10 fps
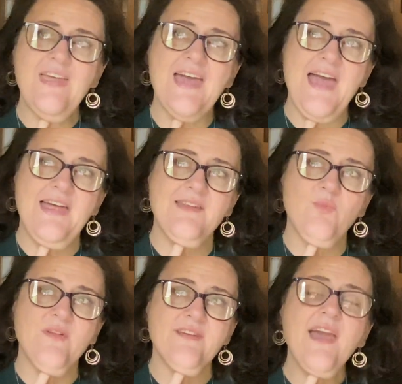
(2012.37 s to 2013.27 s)
and
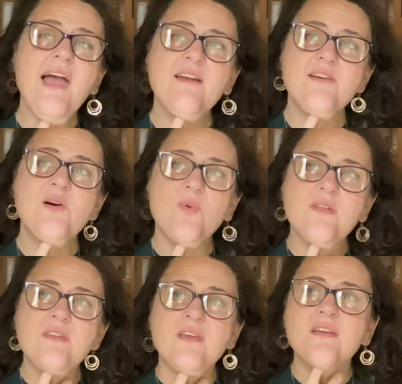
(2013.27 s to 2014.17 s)
one's in Canada and
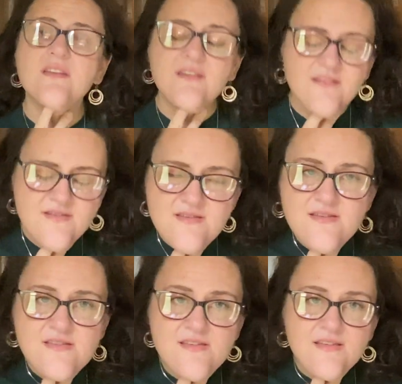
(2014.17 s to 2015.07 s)
one's in
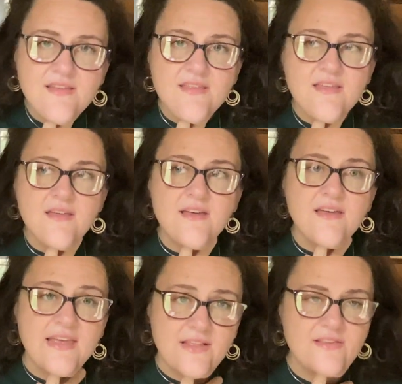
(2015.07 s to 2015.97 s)

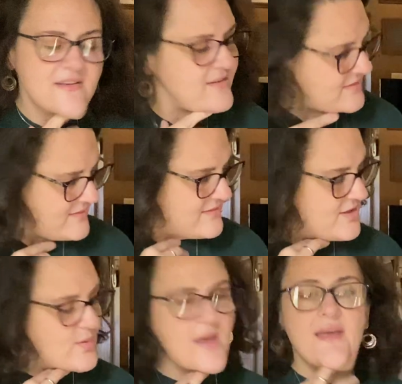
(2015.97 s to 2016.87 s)
England, the
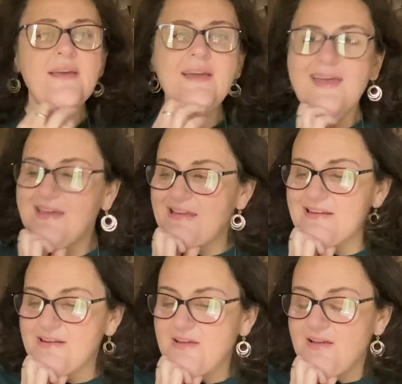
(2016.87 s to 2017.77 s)
UK,
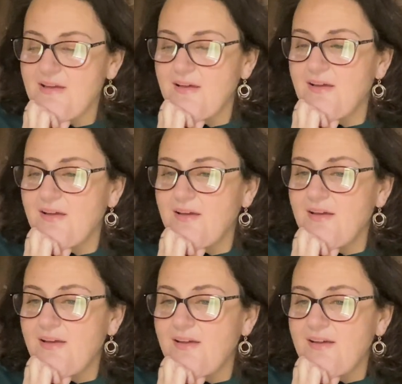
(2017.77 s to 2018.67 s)
and
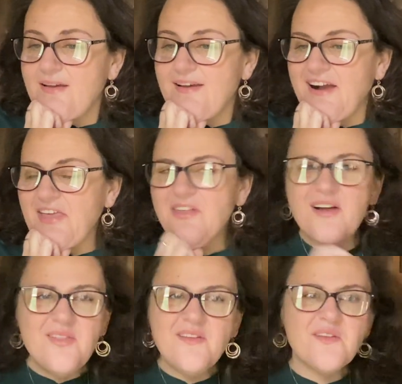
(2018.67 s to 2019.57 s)
I
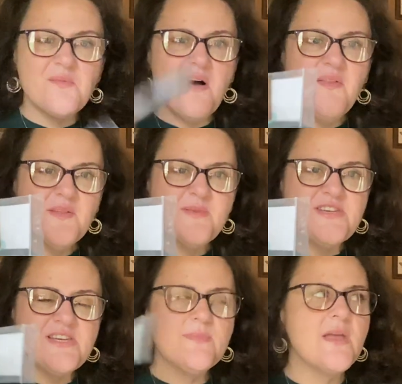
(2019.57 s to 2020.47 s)
thought, these are small, these will be
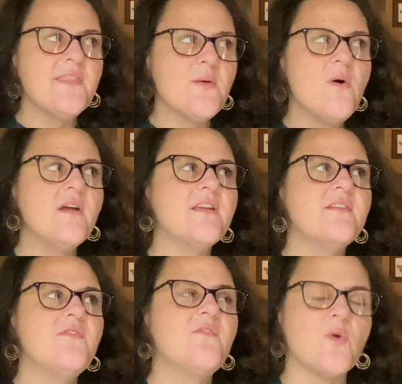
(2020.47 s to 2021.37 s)
cheap. They wanted
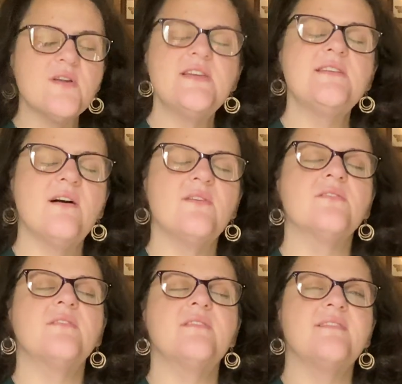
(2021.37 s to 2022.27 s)

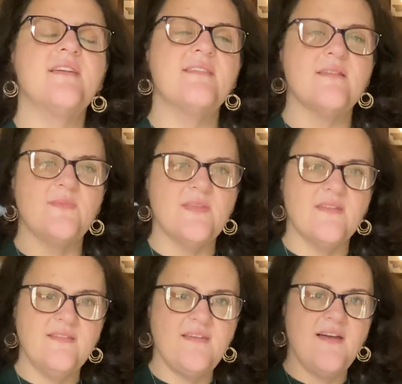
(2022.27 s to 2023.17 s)
$14 to send something
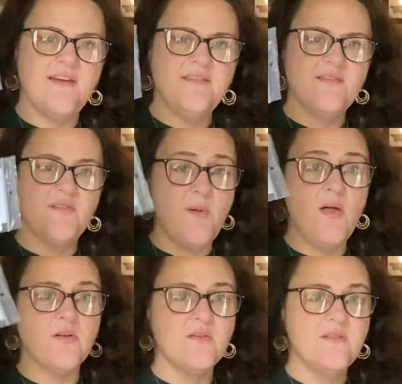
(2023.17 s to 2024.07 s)
this size,
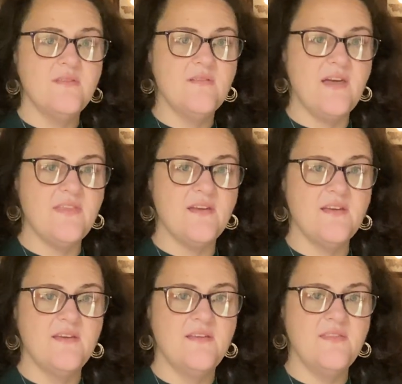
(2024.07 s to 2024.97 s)
smaller, I think,
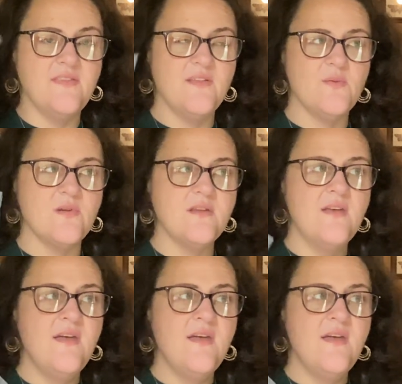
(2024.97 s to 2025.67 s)
than this one,